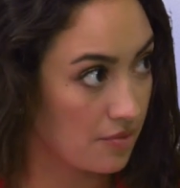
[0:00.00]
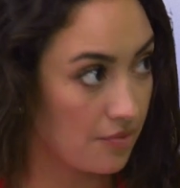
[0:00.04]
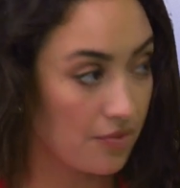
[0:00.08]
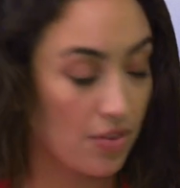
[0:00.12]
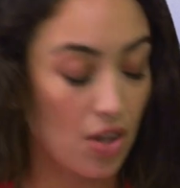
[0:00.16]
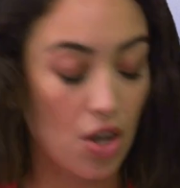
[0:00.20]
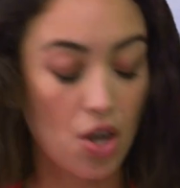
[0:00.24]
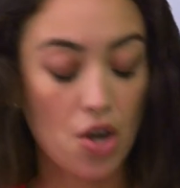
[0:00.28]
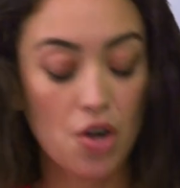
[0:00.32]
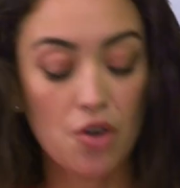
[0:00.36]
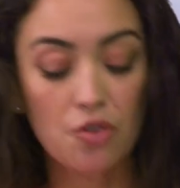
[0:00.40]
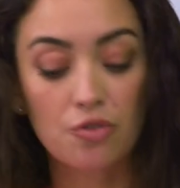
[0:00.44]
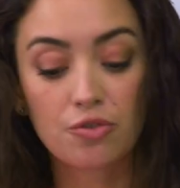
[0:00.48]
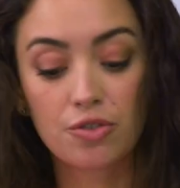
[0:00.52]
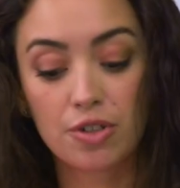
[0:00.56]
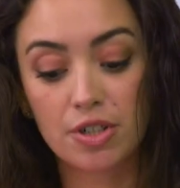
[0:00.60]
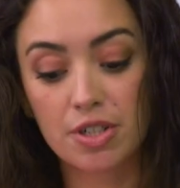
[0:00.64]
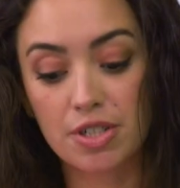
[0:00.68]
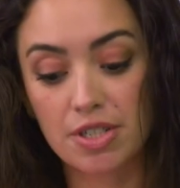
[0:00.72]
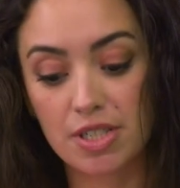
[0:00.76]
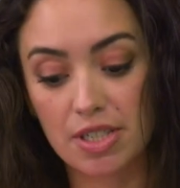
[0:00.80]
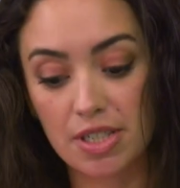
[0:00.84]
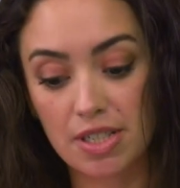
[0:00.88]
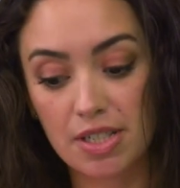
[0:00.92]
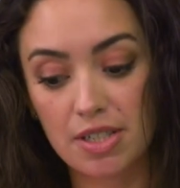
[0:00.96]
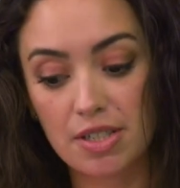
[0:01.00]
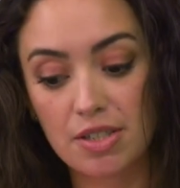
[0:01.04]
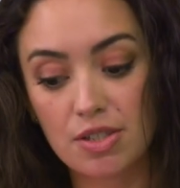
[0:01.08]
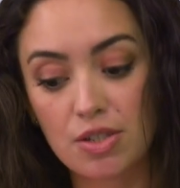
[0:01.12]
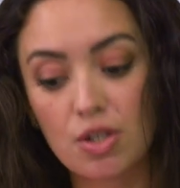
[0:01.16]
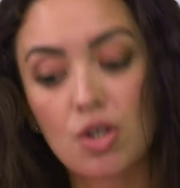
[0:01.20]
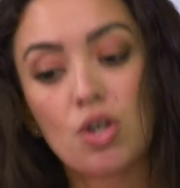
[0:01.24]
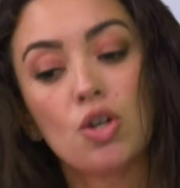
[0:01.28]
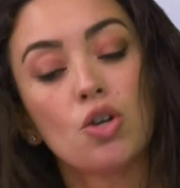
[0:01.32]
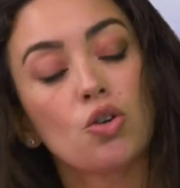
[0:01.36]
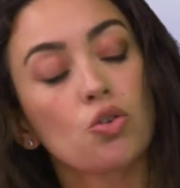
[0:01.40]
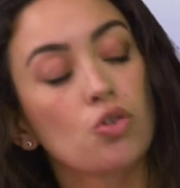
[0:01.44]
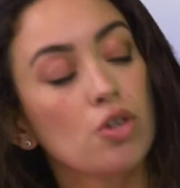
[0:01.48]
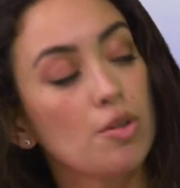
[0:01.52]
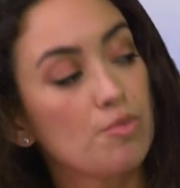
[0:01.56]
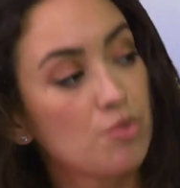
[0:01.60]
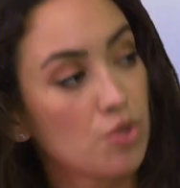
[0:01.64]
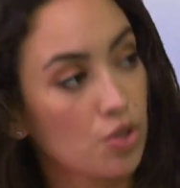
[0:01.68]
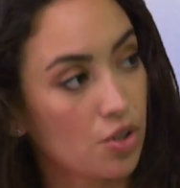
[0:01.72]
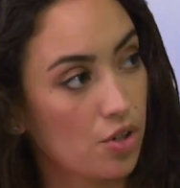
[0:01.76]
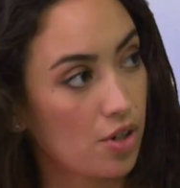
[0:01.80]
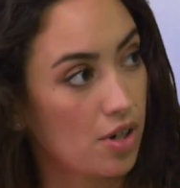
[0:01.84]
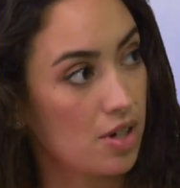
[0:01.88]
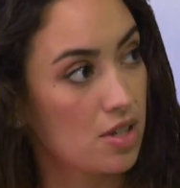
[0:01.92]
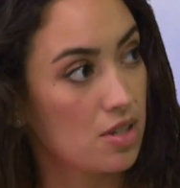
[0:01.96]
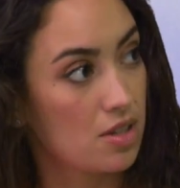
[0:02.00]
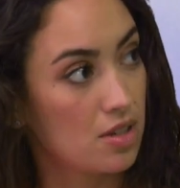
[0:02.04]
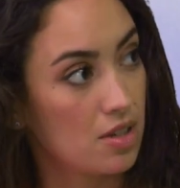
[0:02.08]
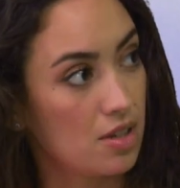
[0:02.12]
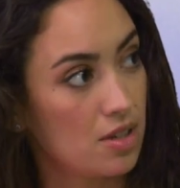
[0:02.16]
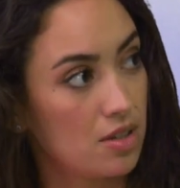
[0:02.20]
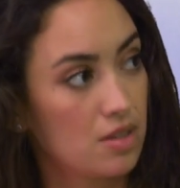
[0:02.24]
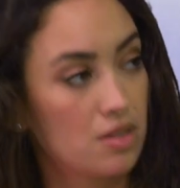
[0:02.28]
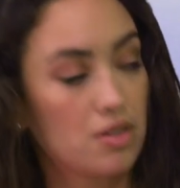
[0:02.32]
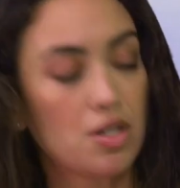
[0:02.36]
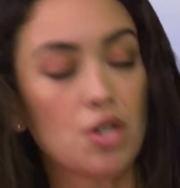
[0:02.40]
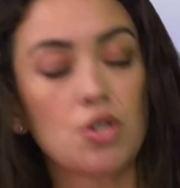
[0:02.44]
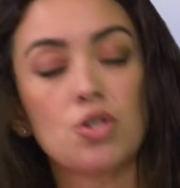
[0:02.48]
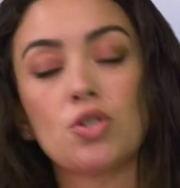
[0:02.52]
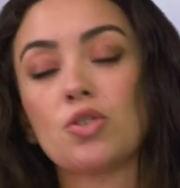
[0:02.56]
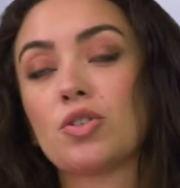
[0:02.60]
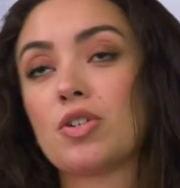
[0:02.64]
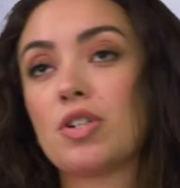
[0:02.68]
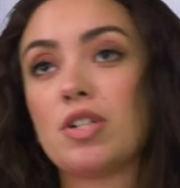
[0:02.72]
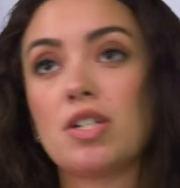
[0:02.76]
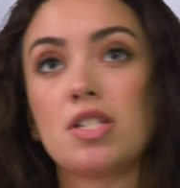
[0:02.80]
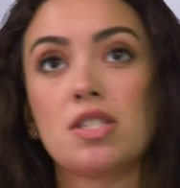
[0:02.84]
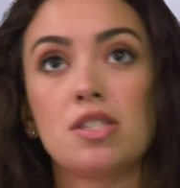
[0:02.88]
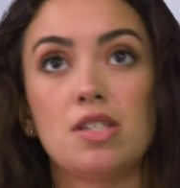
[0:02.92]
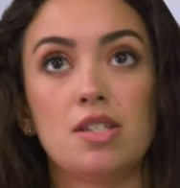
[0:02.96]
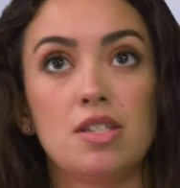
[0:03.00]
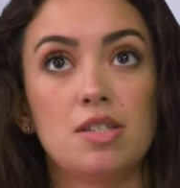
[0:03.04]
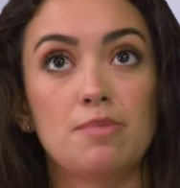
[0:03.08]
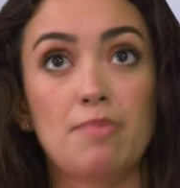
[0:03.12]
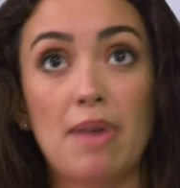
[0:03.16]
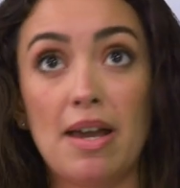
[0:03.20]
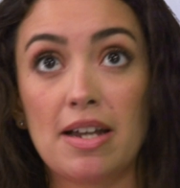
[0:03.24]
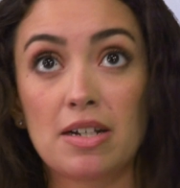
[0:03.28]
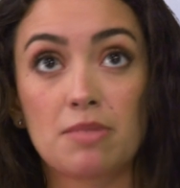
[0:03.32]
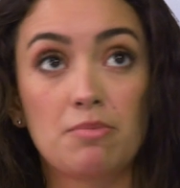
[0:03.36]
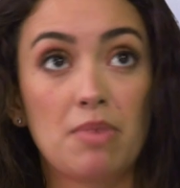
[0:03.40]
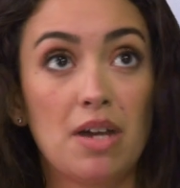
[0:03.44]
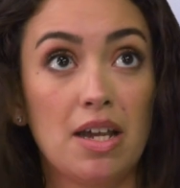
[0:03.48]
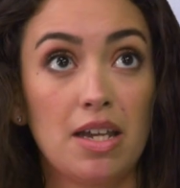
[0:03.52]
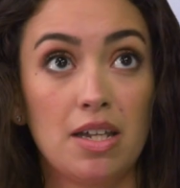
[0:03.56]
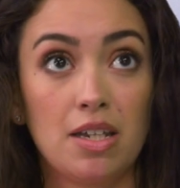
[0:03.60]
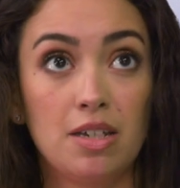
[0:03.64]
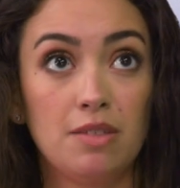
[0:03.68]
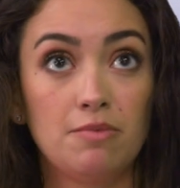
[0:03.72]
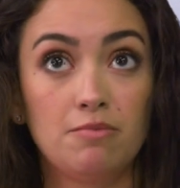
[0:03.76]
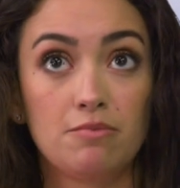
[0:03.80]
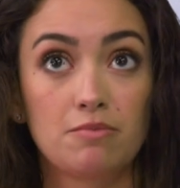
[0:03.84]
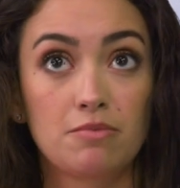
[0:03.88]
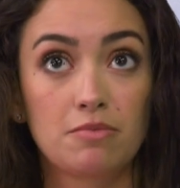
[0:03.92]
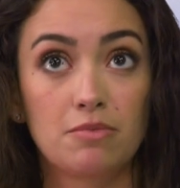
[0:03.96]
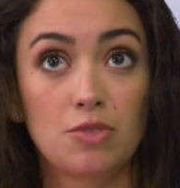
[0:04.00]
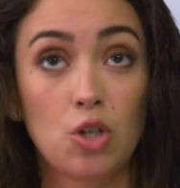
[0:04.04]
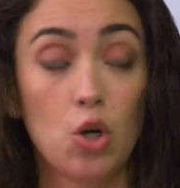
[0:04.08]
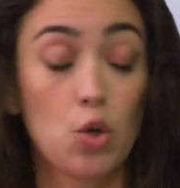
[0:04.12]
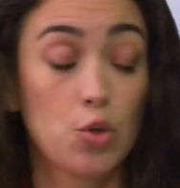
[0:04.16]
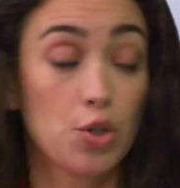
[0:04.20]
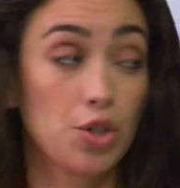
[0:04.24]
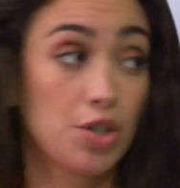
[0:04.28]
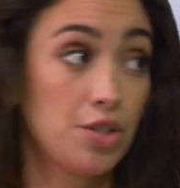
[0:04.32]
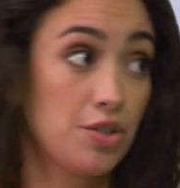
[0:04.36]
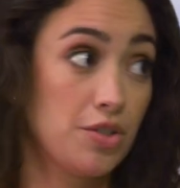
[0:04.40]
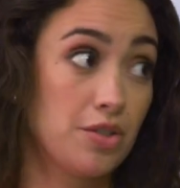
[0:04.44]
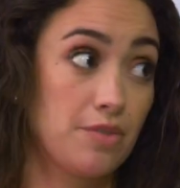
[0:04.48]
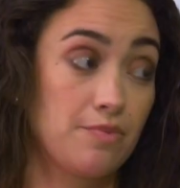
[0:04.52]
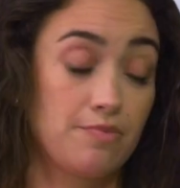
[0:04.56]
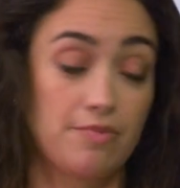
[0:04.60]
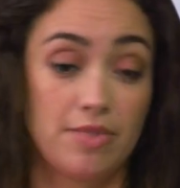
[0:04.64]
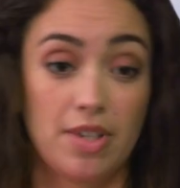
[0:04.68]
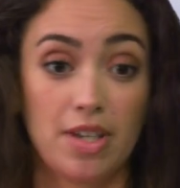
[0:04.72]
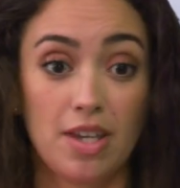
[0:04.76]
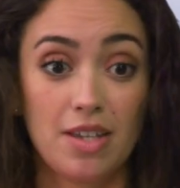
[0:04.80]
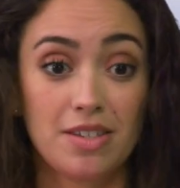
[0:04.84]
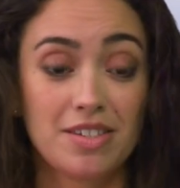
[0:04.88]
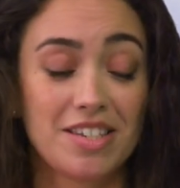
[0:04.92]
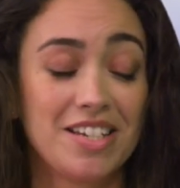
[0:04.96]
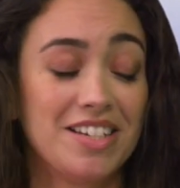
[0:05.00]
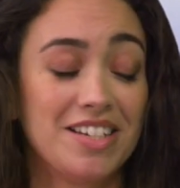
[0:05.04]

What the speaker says: versus cryptocurrencies, digital currencies backed by coders, I guess.